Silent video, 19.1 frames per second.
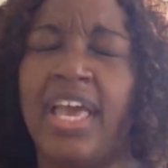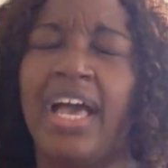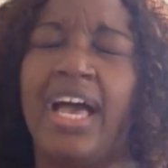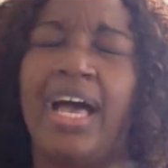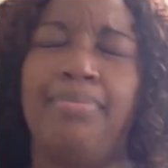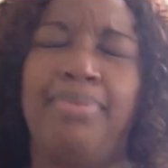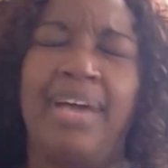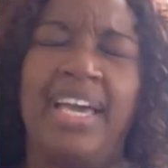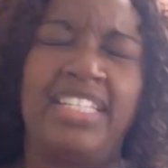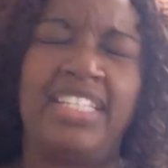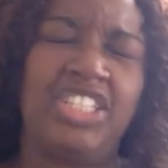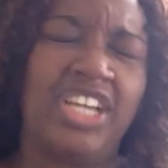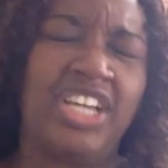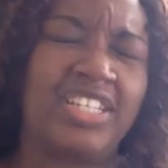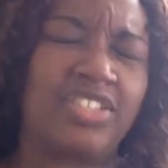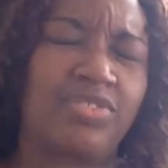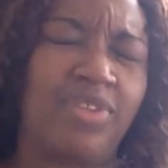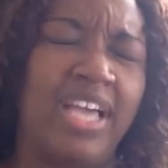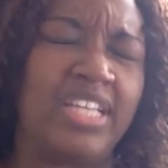Almighty
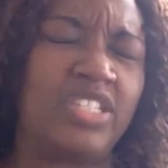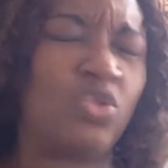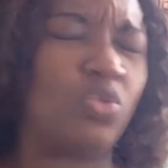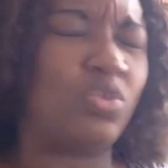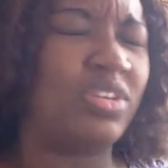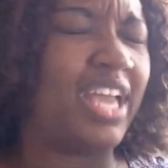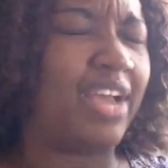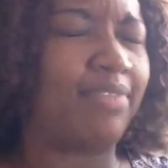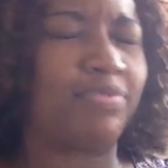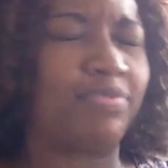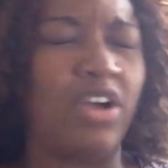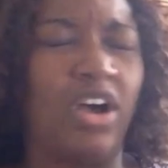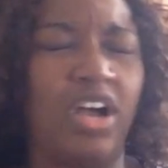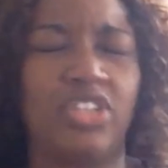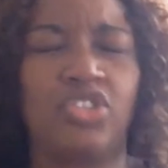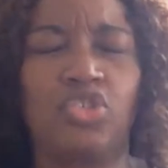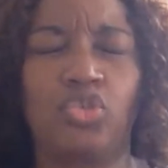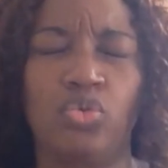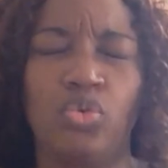Jesus Christ, who they have
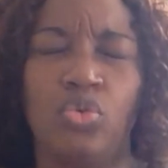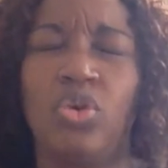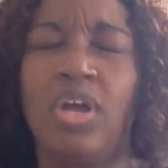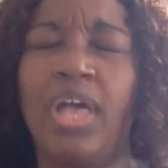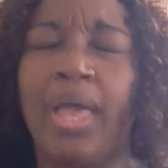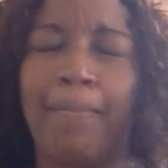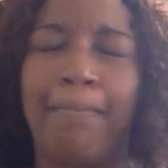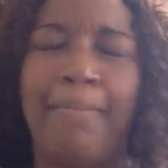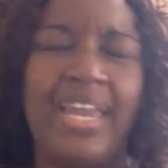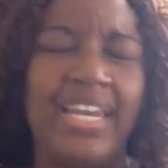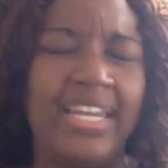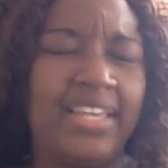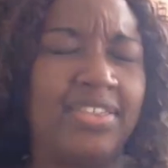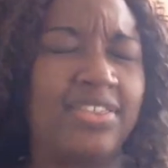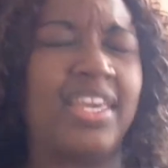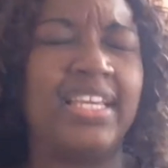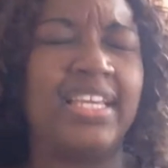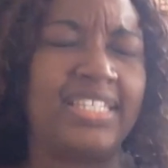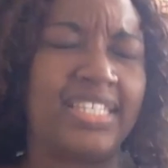gone through many
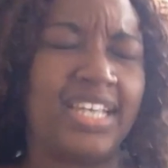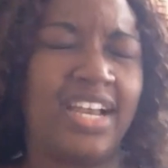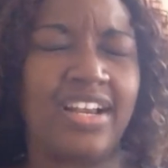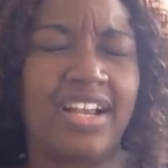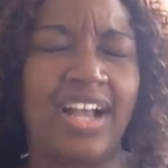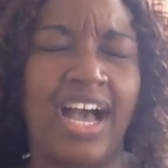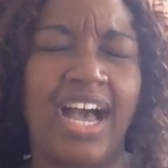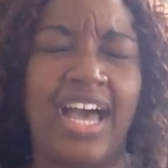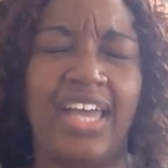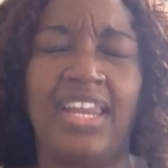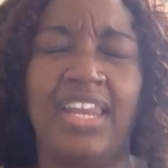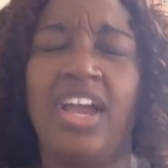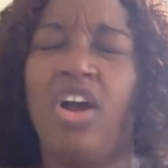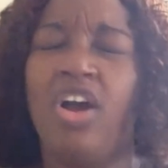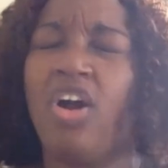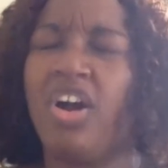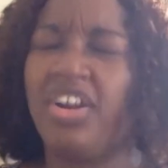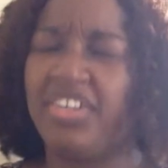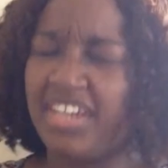things, dear God,
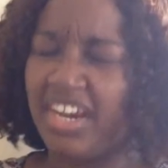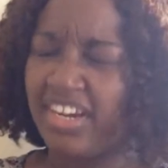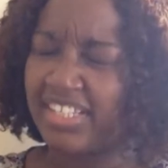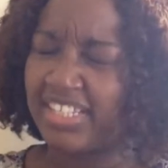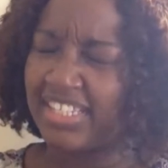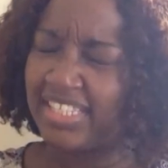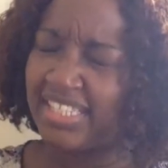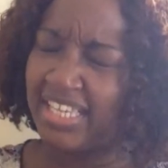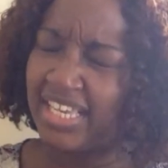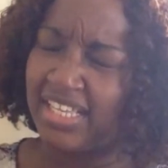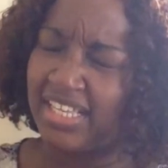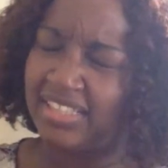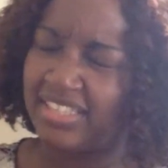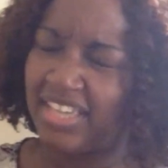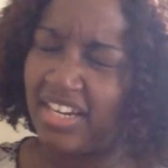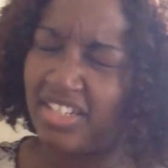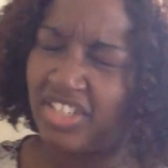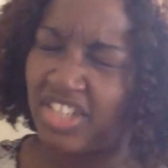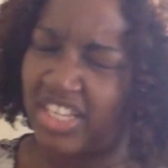or they're still,
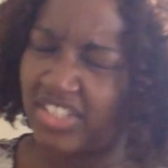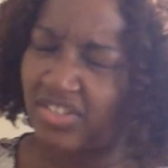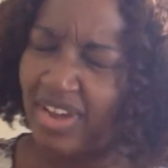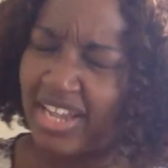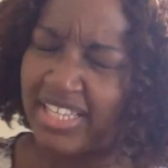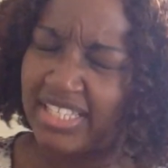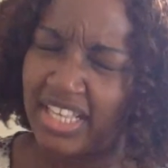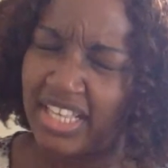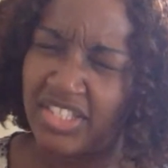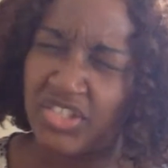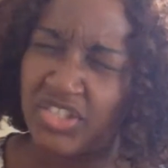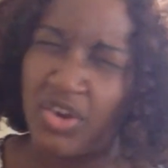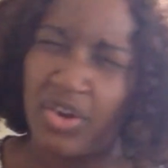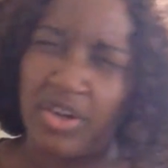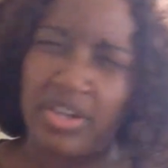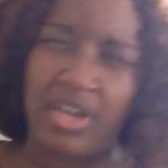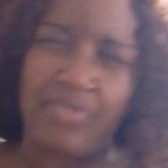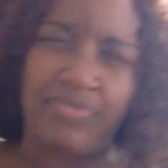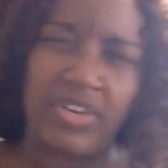dear Jesus Christ,
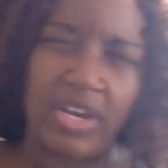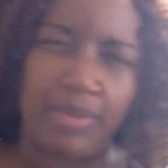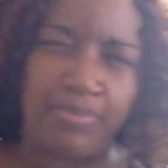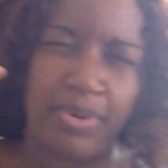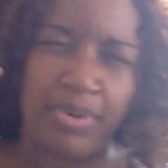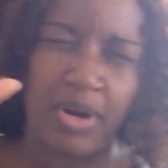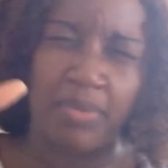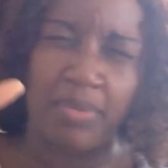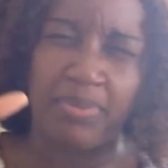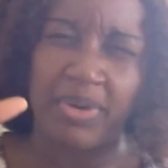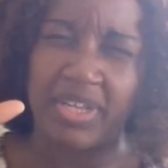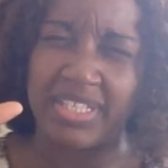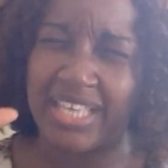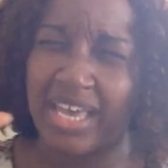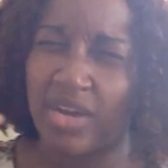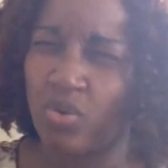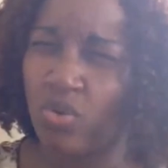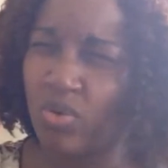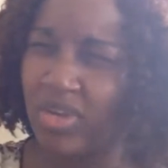certain of their purpose
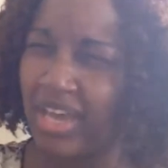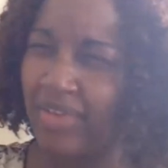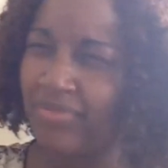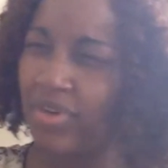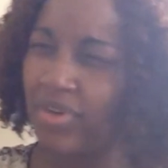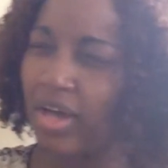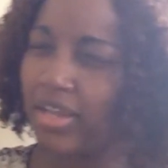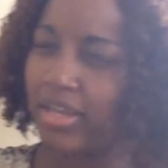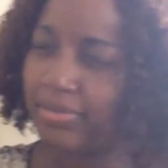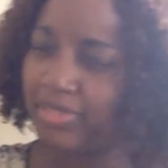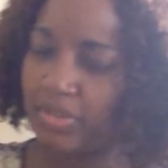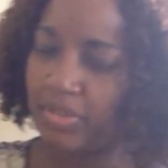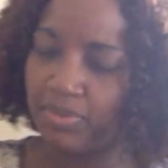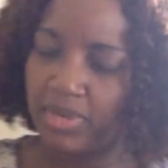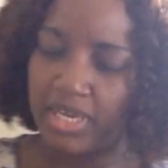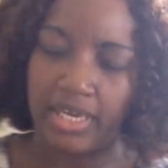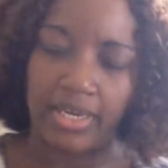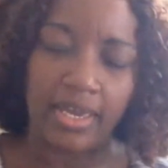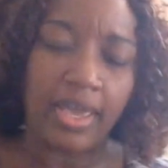and who you have called them to
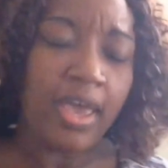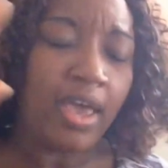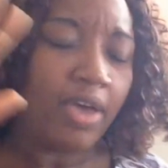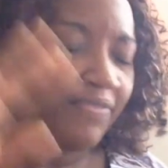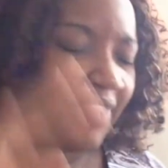be.